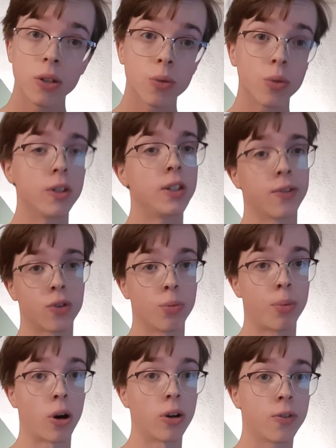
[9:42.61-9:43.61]
really difficult
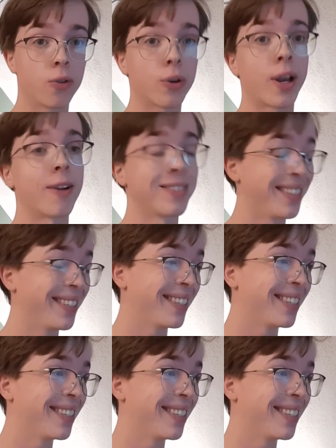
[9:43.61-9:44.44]
part for counting,